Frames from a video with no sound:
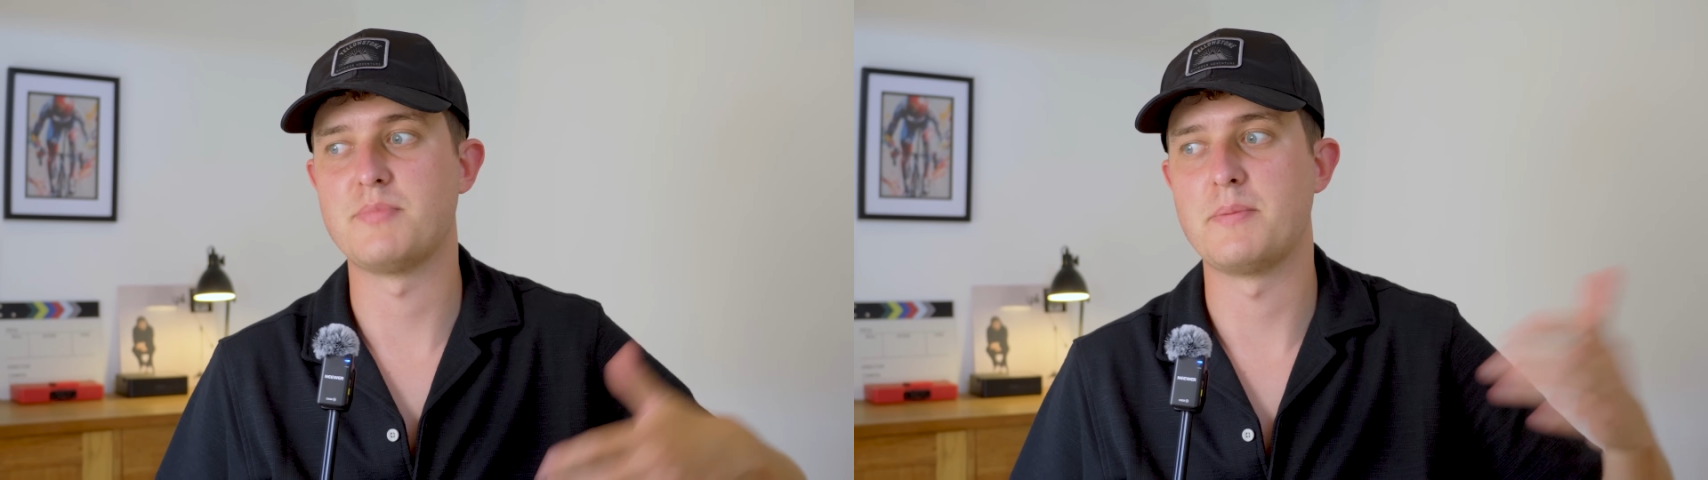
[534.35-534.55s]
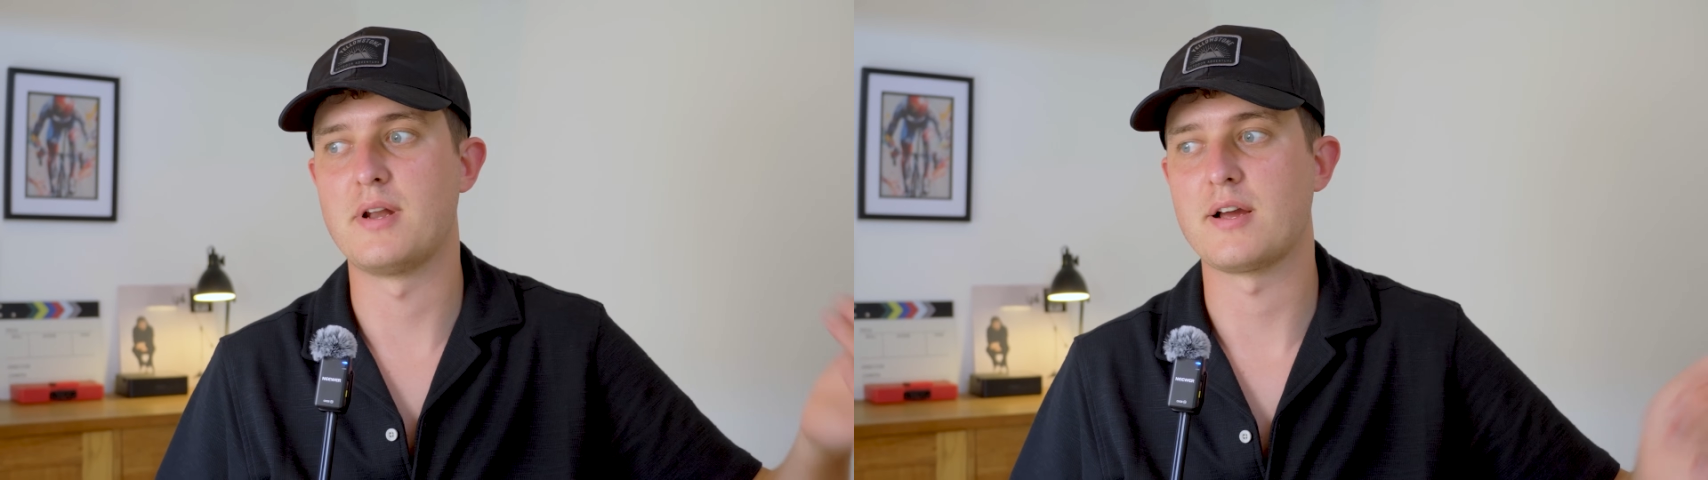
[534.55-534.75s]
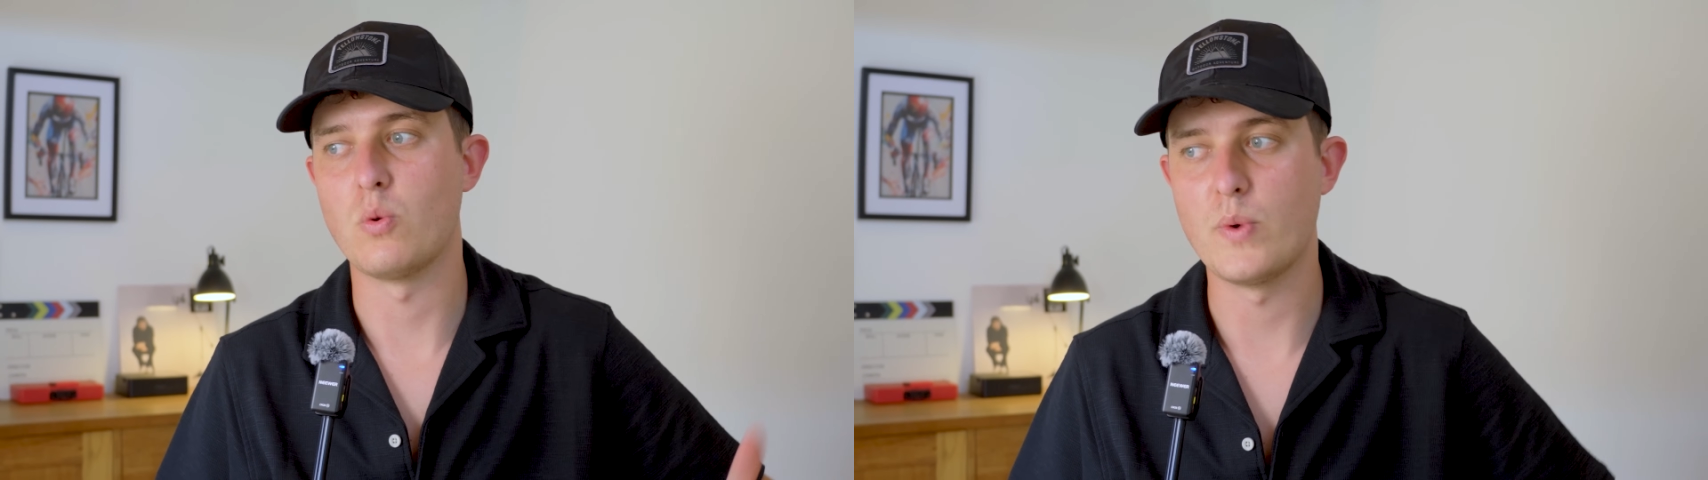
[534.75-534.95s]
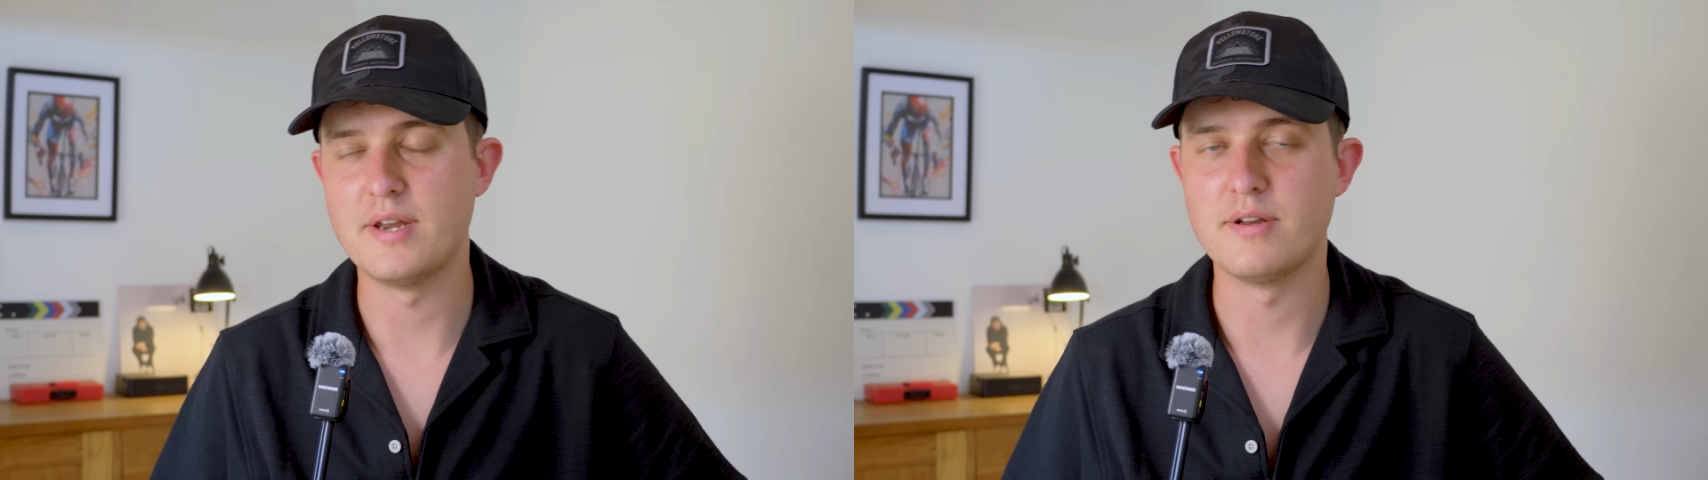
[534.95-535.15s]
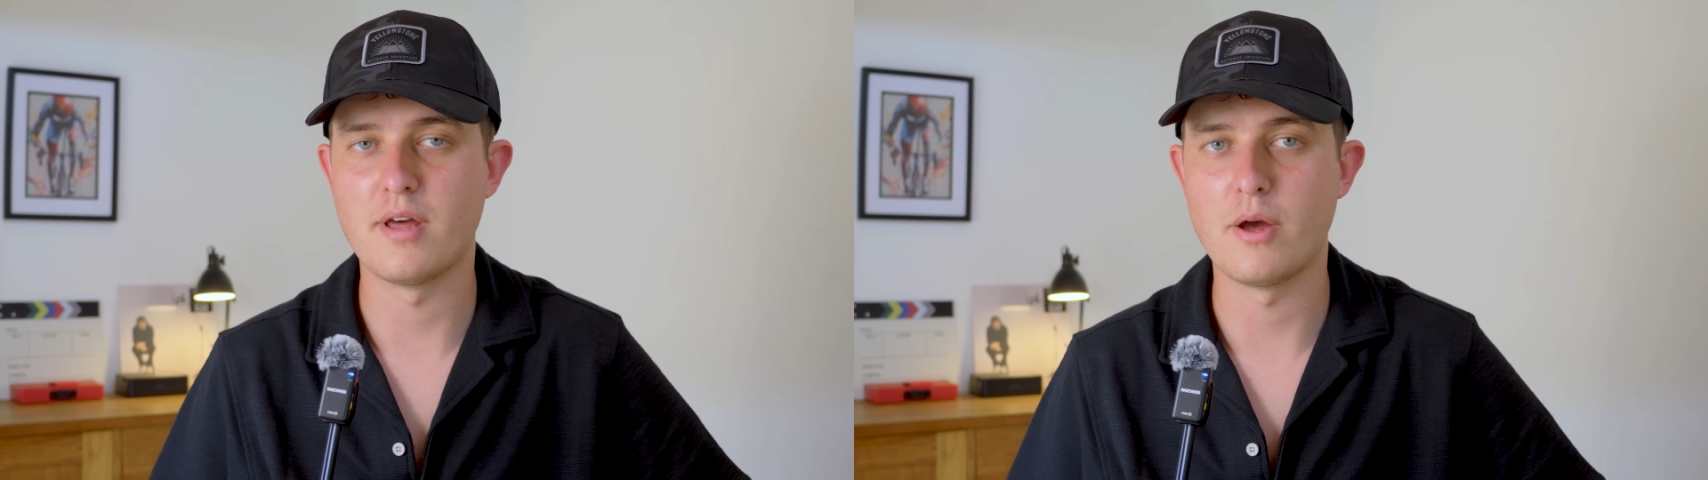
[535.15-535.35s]
maybe like a
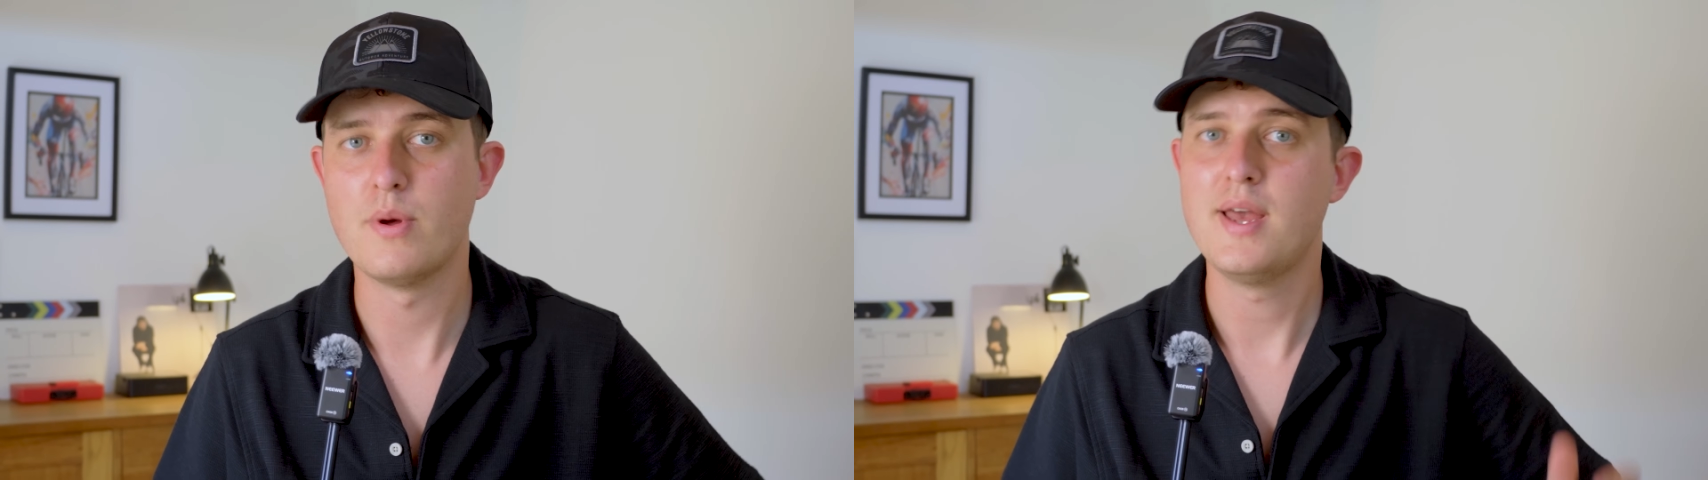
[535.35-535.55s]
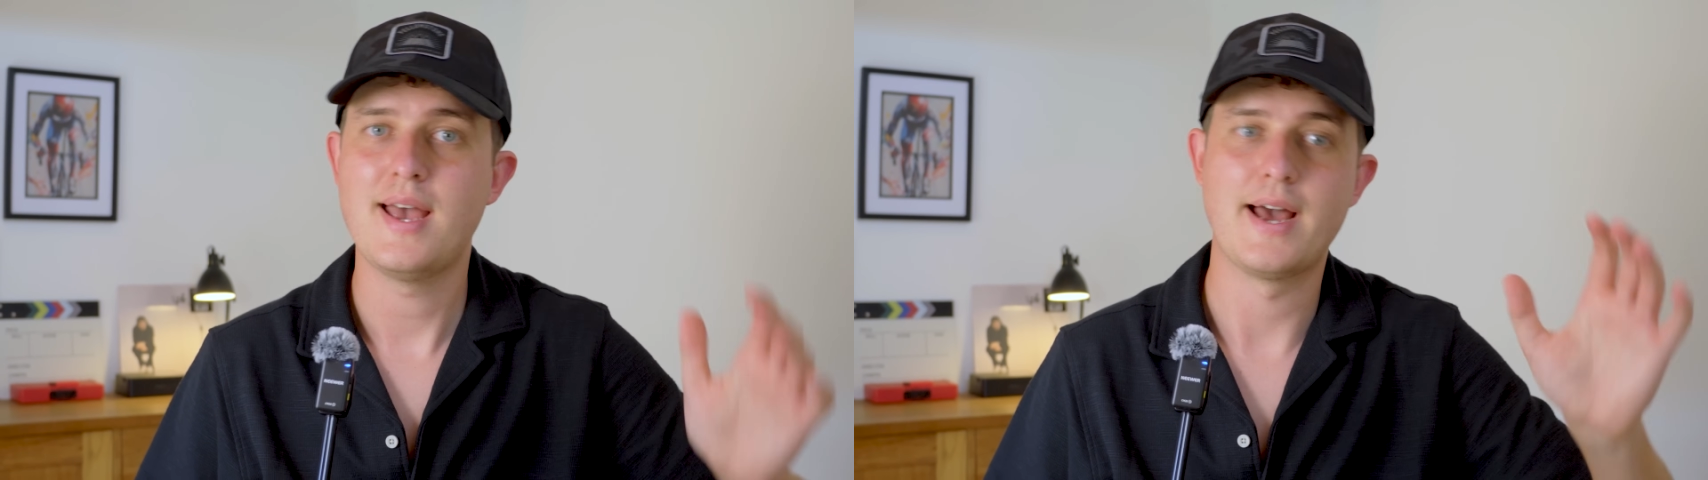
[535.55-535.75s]
window,